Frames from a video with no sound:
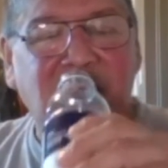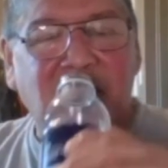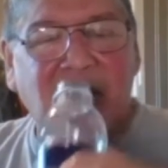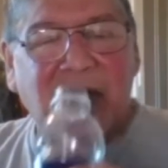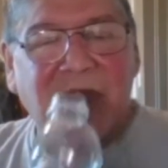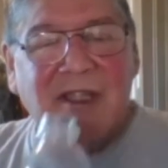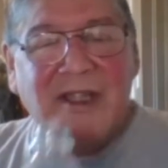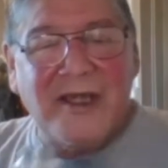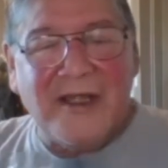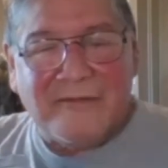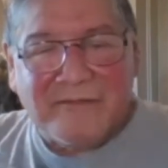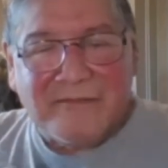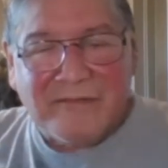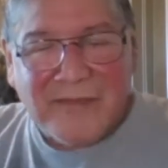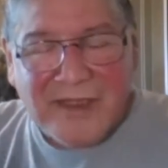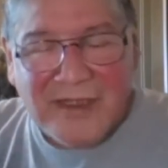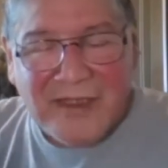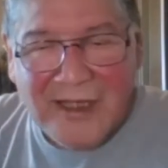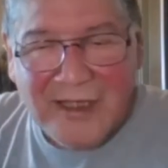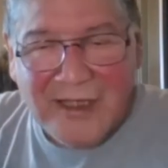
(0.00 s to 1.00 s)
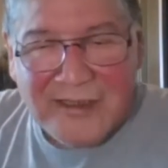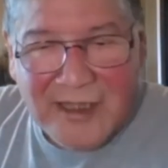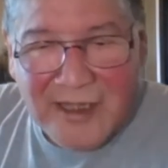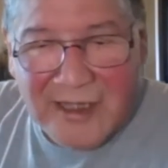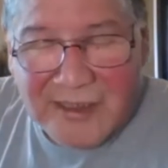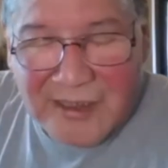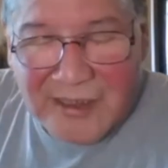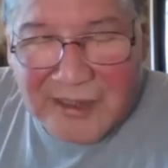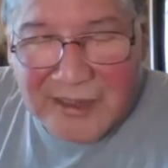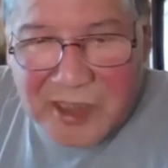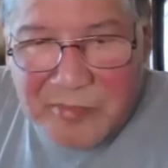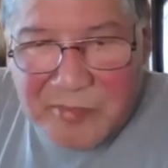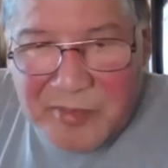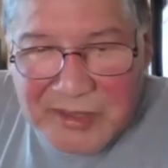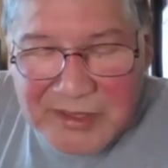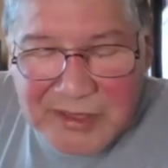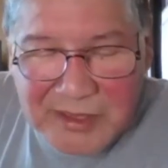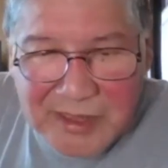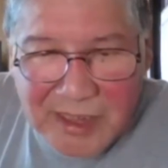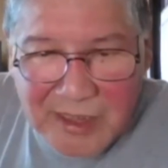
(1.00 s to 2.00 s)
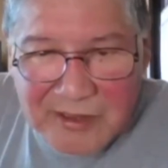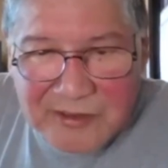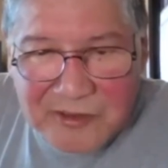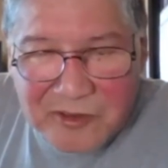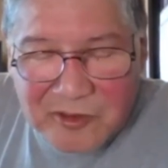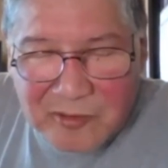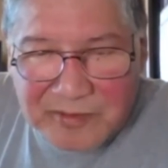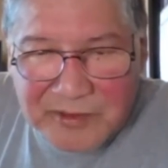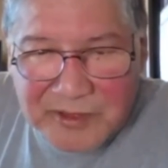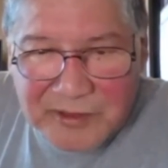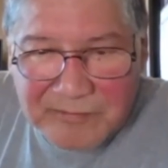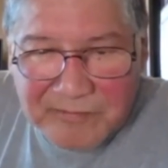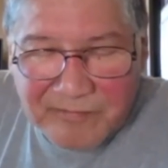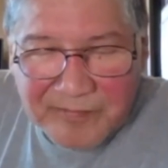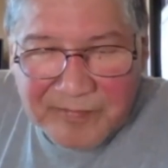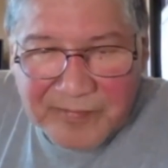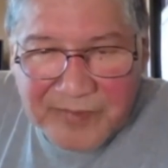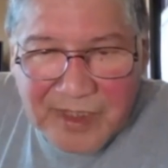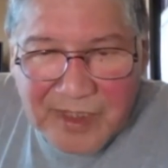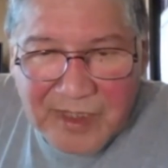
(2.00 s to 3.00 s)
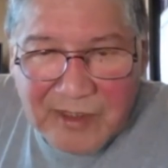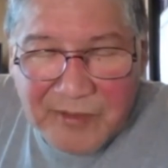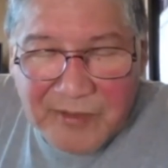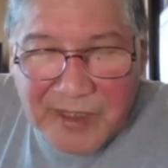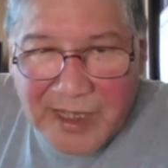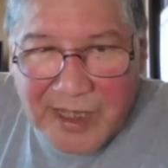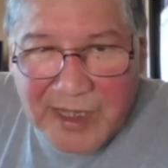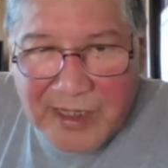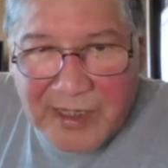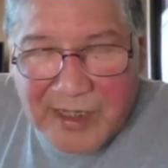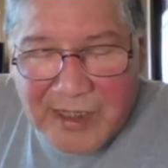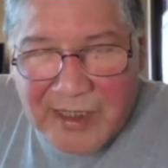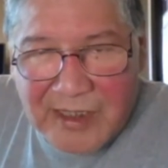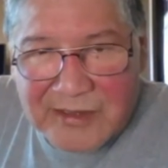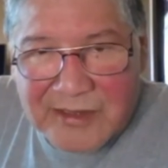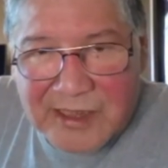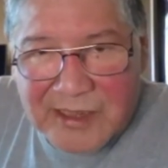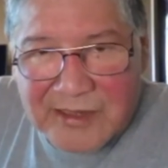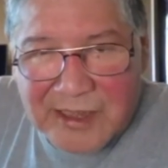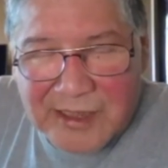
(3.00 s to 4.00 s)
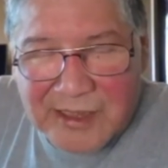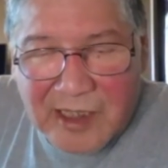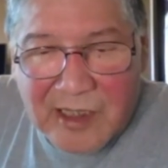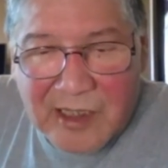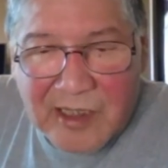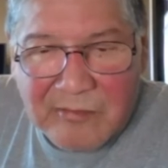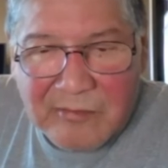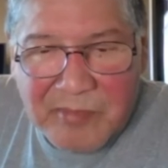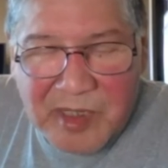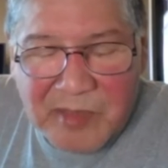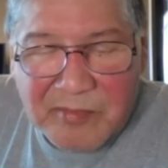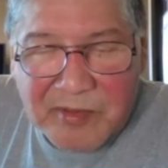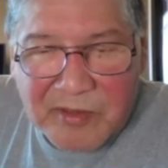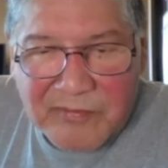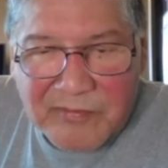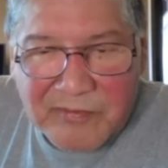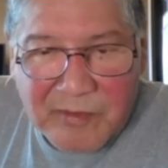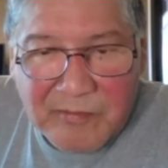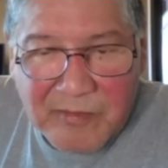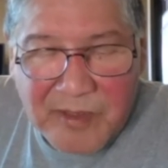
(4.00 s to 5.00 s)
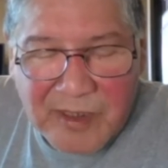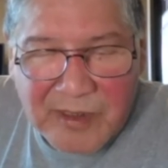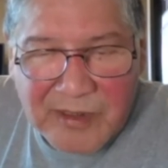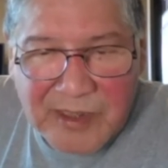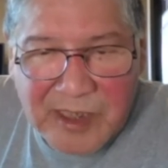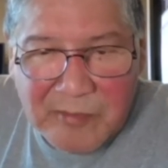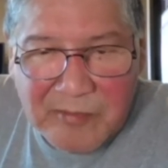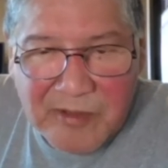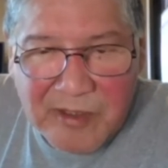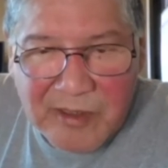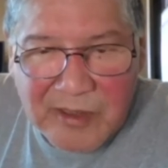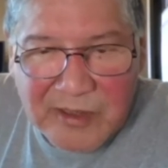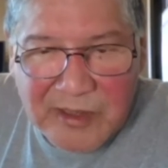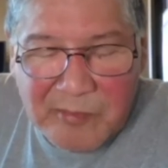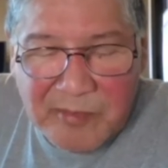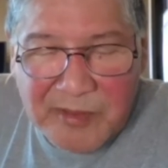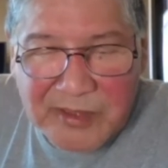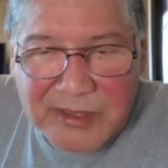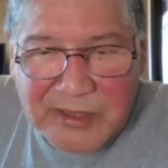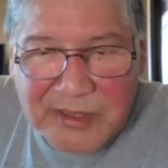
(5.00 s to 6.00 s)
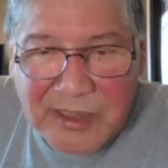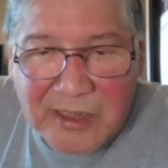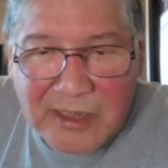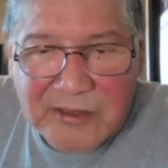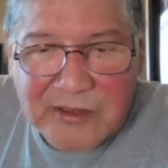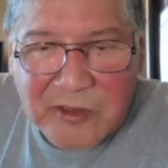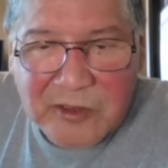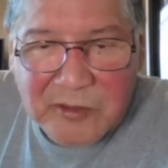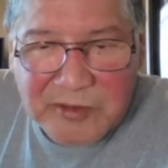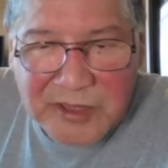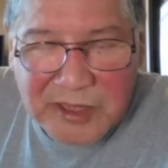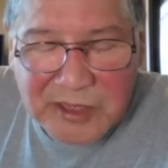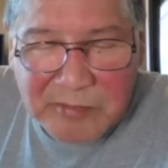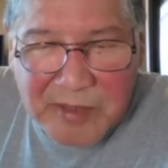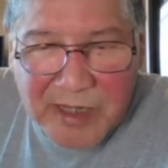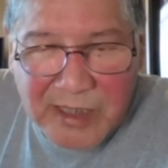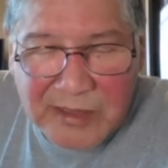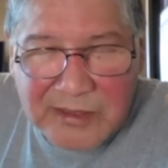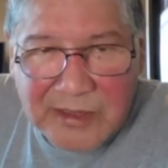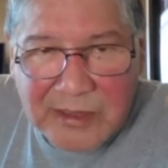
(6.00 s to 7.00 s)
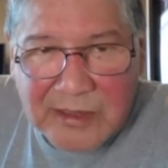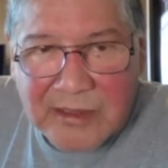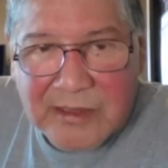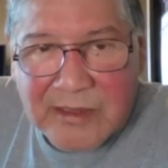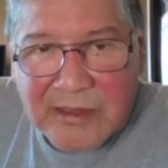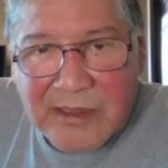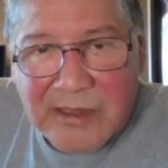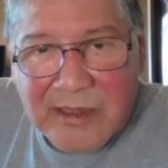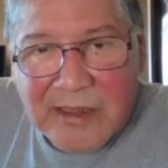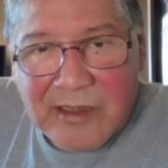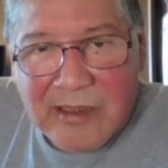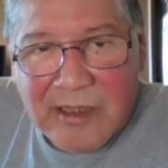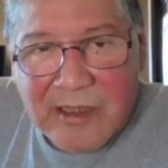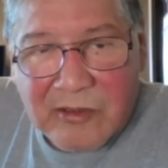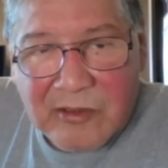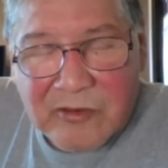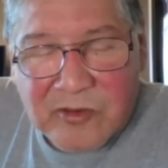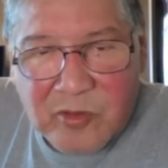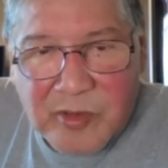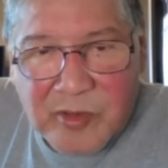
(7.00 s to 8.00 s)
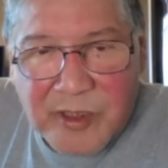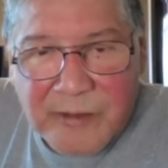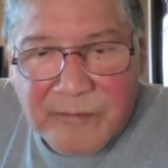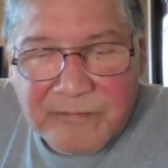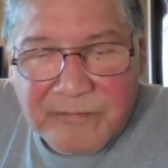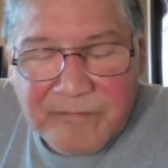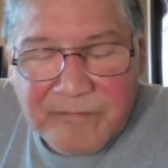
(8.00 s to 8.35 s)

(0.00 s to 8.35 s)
Well, yeah, and, and the teepees and telescopes. Uh, we had uh, Siksika people from uh, TPs uh, and Telescopes this past uh, October,